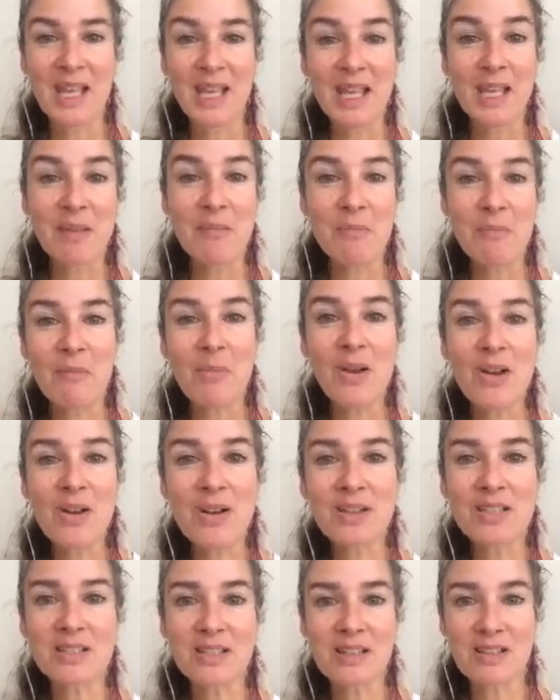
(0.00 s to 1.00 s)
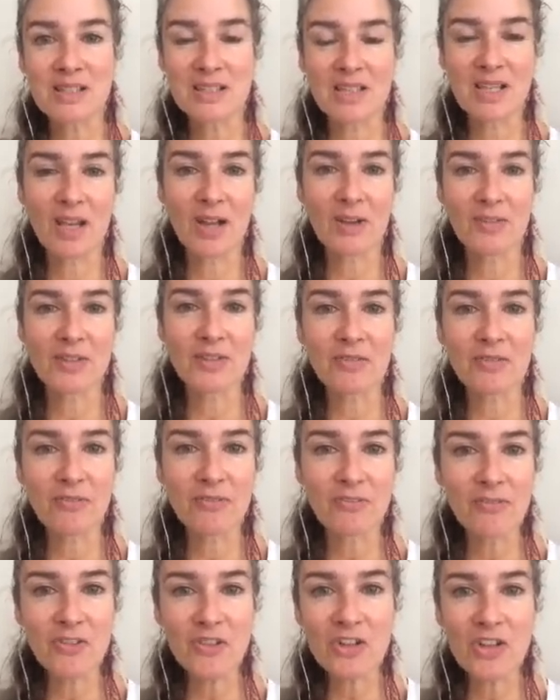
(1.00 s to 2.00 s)
immerse ourselves
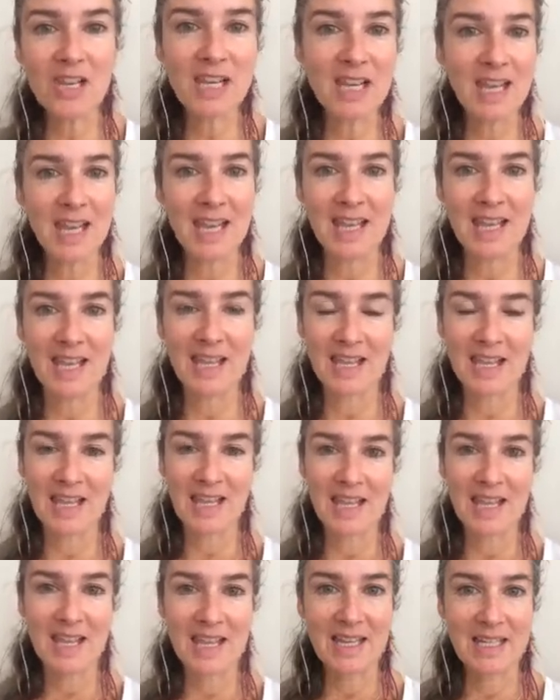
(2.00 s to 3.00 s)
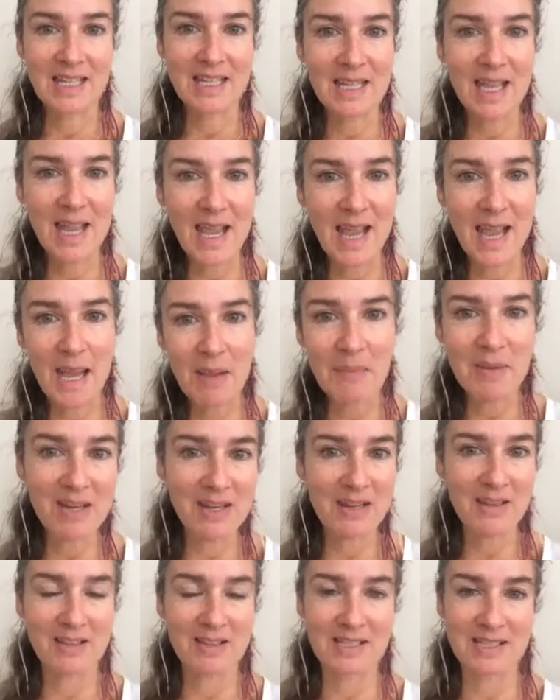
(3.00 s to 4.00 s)
fully and inhabit
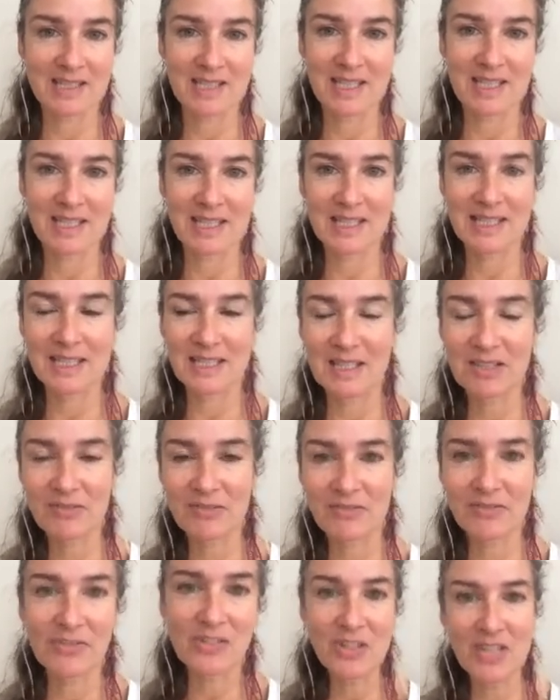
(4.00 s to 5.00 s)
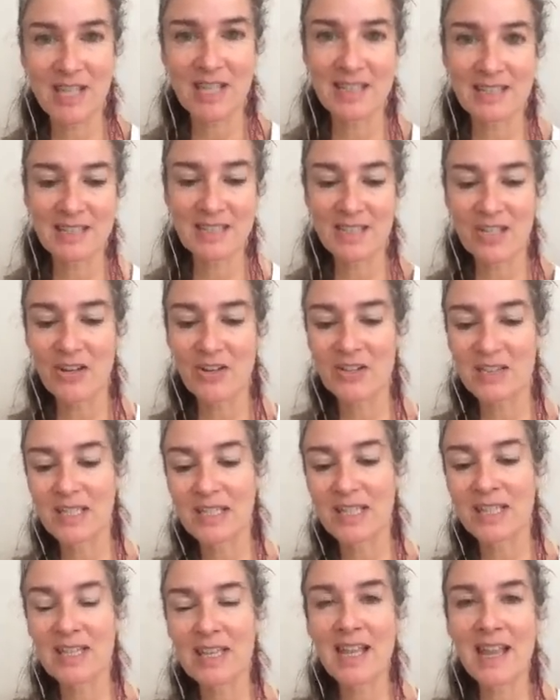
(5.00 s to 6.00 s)
our senses fully and totally.
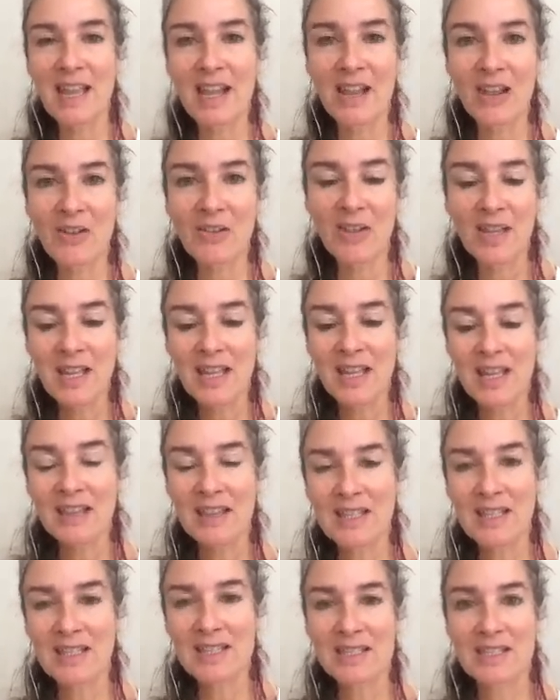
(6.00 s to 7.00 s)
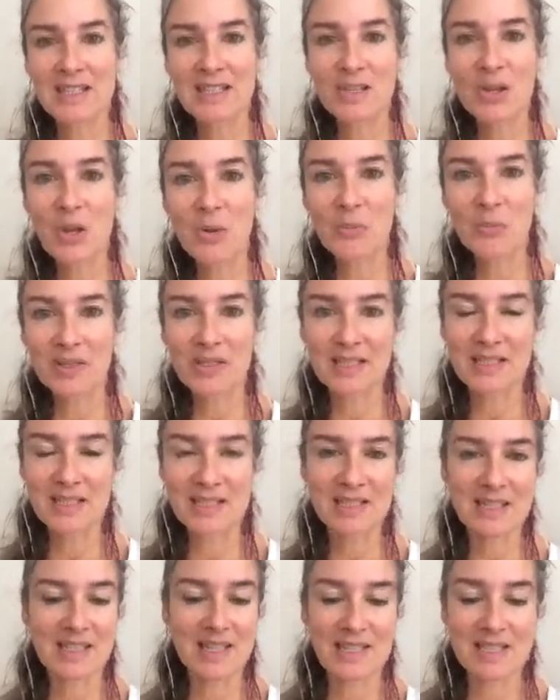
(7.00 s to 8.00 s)
Now there's this opposite
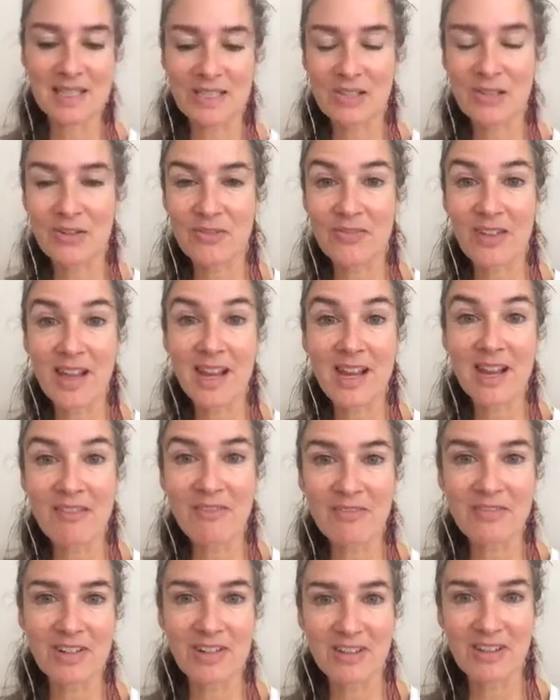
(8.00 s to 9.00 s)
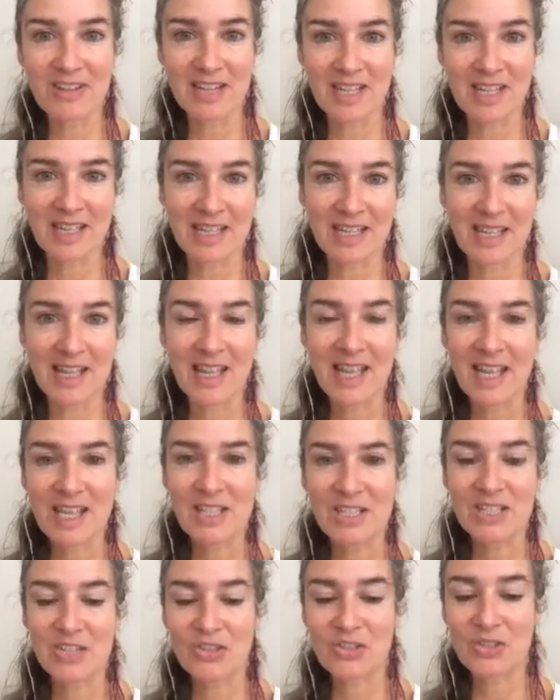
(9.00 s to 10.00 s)
sense of everything
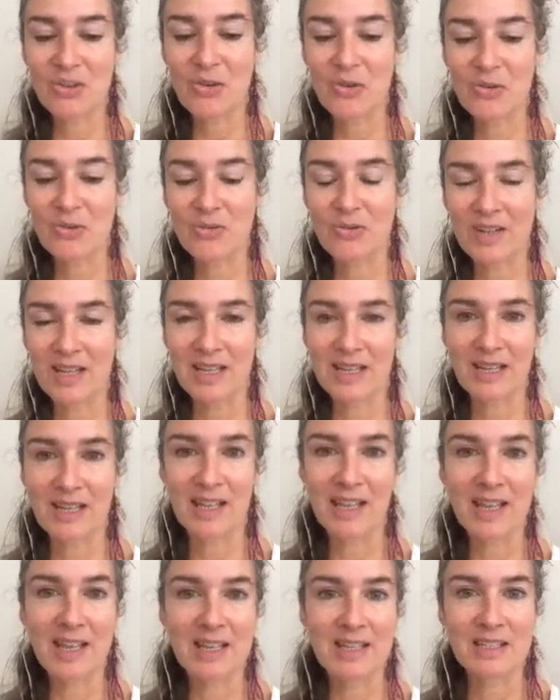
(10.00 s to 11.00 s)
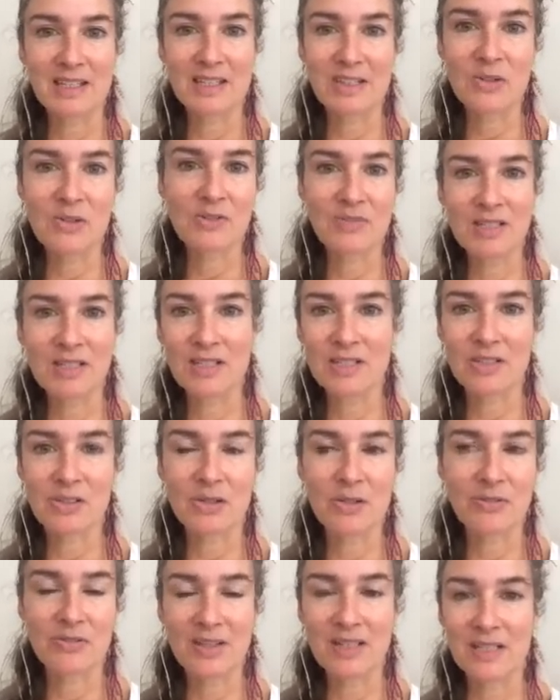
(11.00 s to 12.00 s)
dissolving, dissolving,
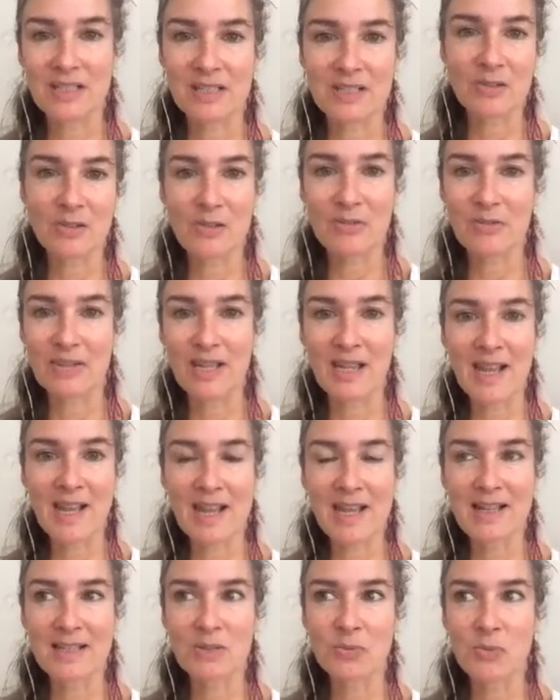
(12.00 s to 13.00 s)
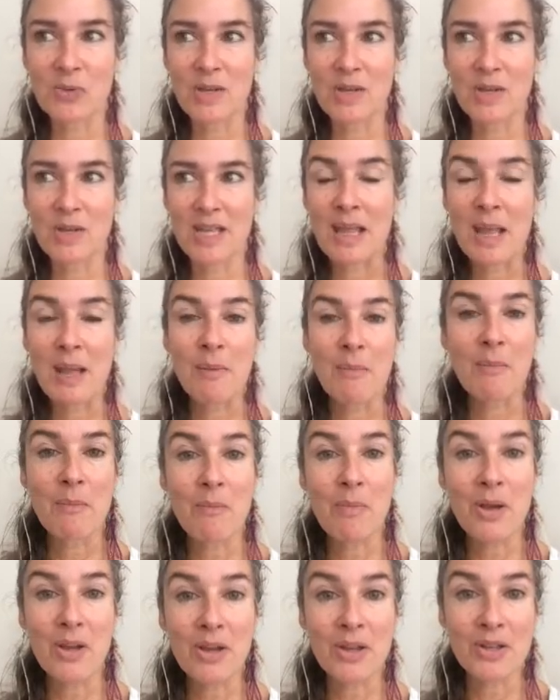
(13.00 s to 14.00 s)
dissolving, dissolving as we
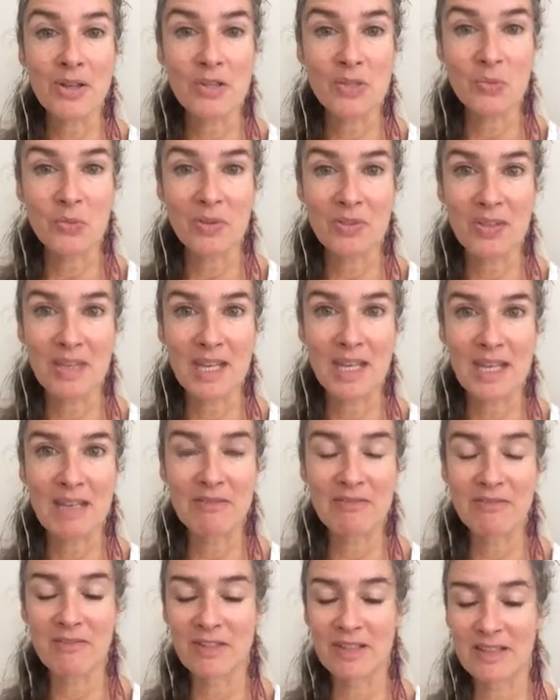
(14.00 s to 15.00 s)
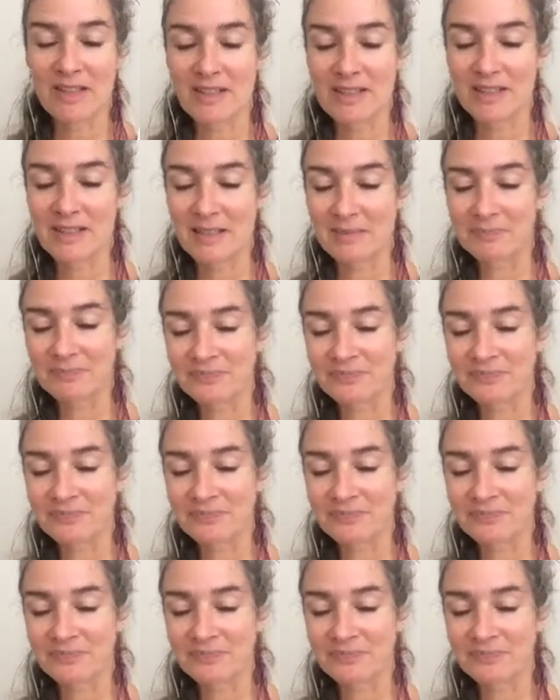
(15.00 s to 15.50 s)
merge with the infinite.